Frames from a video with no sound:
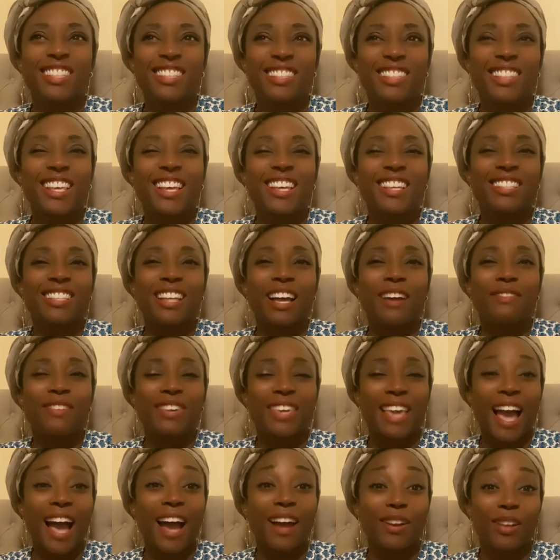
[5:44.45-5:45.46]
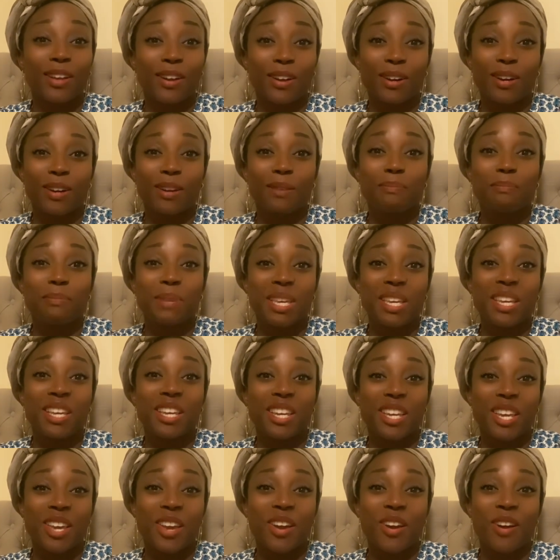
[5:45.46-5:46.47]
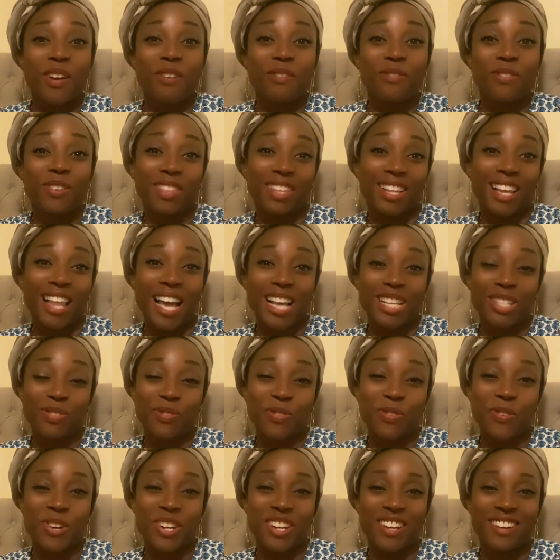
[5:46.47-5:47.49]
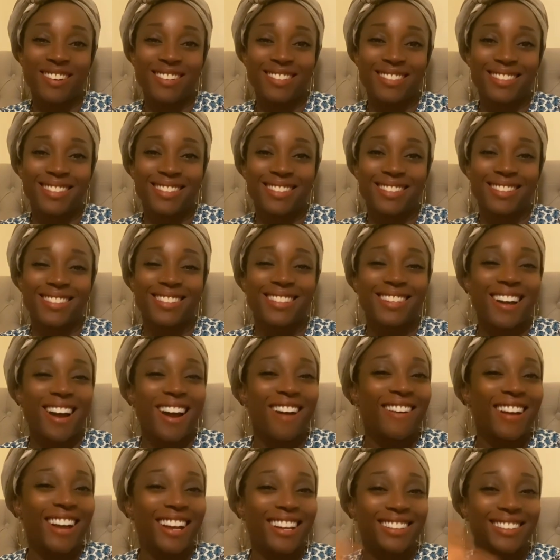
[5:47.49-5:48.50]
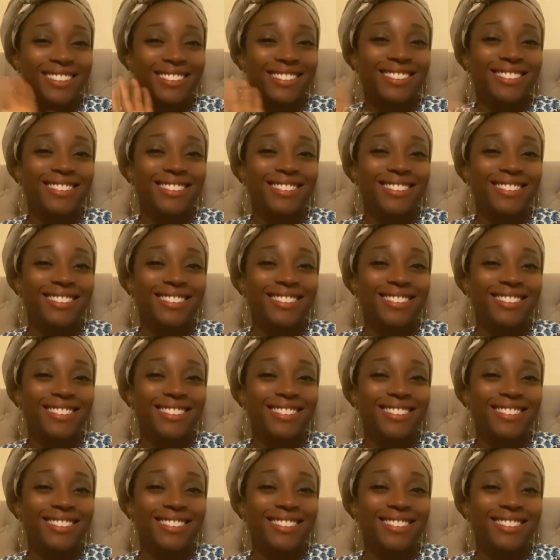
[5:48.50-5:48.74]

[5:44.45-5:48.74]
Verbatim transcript: things I've gathered being here for the last four years. All right.